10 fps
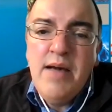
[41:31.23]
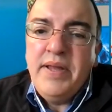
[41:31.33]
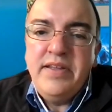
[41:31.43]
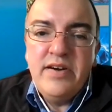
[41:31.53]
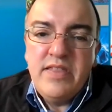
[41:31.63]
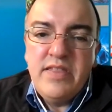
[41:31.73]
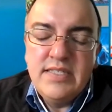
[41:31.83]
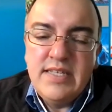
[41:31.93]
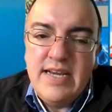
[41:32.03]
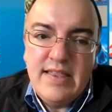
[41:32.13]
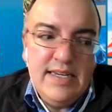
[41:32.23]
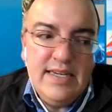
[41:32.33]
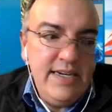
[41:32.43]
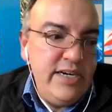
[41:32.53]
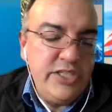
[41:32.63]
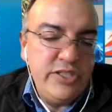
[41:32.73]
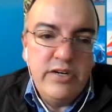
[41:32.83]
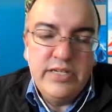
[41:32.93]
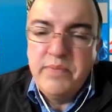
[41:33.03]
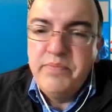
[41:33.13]
But there are things like the International
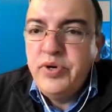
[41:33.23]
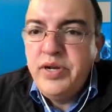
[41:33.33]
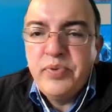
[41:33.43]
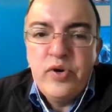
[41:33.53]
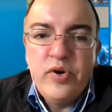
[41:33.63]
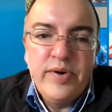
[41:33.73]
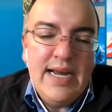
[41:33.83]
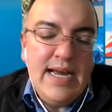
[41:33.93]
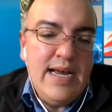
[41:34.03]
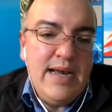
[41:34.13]
Arctic Buoy Program